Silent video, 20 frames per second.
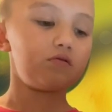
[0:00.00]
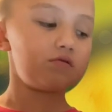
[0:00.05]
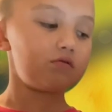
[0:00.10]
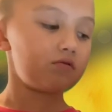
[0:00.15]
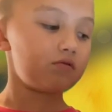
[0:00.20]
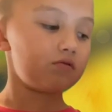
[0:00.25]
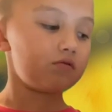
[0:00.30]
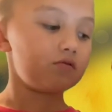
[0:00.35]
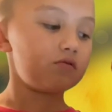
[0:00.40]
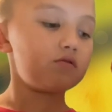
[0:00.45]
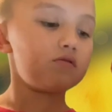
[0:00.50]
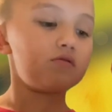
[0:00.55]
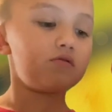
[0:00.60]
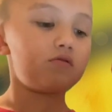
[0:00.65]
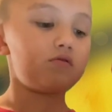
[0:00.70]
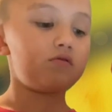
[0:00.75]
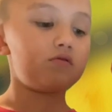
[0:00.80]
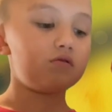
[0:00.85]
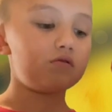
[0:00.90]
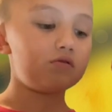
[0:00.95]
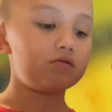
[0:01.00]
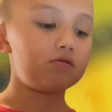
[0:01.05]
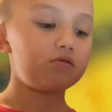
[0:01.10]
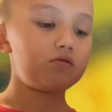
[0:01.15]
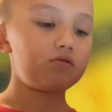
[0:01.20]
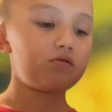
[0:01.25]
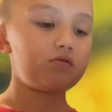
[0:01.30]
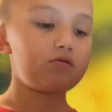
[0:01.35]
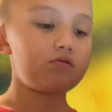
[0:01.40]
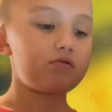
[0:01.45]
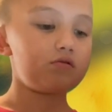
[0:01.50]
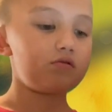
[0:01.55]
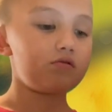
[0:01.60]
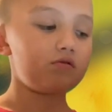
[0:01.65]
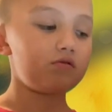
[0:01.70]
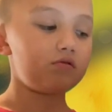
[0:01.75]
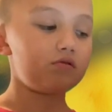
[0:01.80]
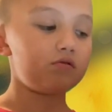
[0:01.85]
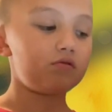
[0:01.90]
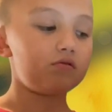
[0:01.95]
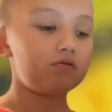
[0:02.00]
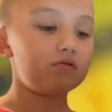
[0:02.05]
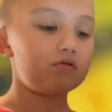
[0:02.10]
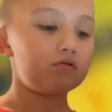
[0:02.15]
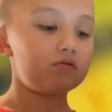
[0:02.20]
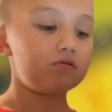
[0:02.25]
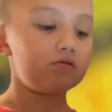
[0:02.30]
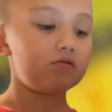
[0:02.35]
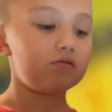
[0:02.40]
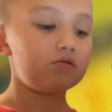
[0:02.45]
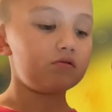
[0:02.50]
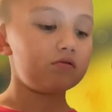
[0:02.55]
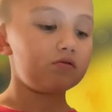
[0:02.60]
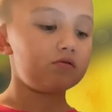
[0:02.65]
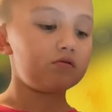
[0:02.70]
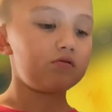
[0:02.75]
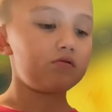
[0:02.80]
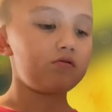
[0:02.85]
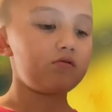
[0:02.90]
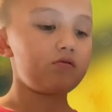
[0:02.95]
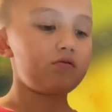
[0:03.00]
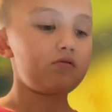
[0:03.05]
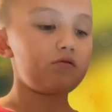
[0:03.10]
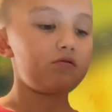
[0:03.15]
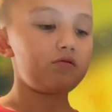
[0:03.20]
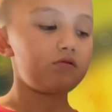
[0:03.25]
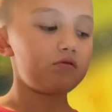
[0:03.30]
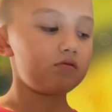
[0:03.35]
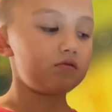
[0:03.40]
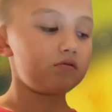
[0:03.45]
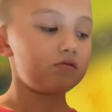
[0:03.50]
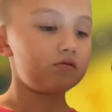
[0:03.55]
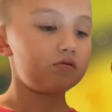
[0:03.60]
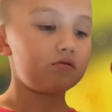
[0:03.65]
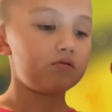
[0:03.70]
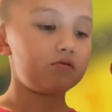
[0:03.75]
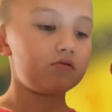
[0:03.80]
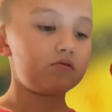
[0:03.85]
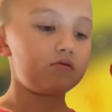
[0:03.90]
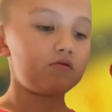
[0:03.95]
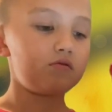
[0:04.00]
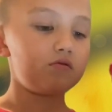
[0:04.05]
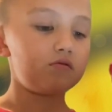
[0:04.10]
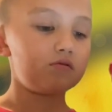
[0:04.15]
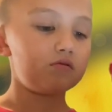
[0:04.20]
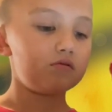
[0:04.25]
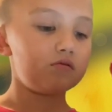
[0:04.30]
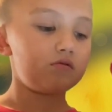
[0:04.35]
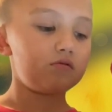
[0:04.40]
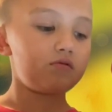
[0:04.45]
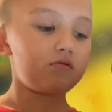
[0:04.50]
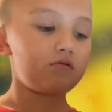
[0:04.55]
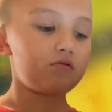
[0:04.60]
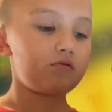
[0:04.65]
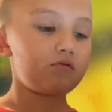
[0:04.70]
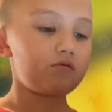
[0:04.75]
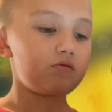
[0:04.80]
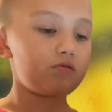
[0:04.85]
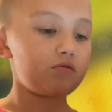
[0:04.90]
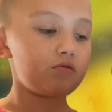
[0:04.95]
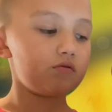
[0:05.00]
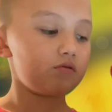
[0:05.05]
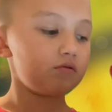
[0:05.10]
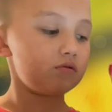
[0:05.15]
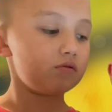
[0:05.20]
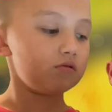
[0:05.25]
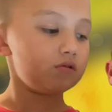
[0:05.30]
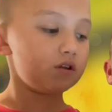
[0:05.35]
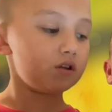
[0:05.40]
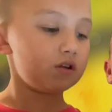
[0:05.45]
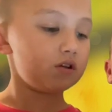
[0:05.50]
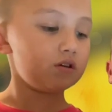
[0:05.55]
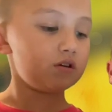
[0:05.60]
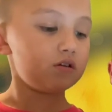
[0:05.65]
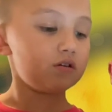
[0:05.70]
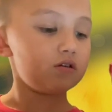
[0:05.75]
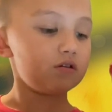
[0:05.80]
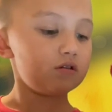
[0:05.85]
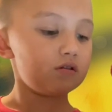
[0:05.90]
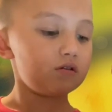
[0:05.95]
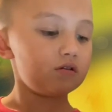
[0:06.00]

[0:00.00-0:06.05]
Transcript: (silent)